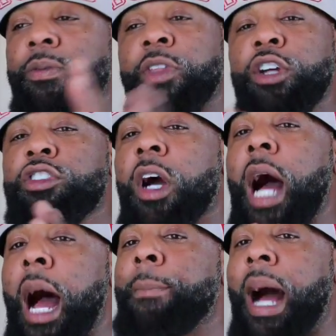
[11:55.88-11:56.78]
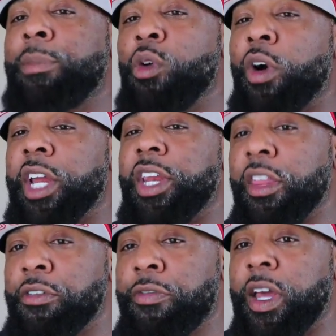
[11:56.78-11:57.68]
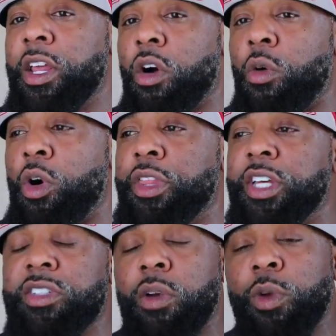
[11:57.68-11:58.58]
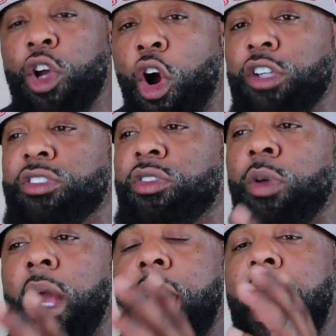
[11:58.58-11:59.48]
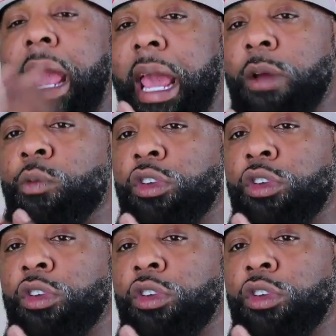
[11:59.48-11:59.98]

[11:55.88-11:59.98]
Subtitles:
I'm doing another video on this in regards to hand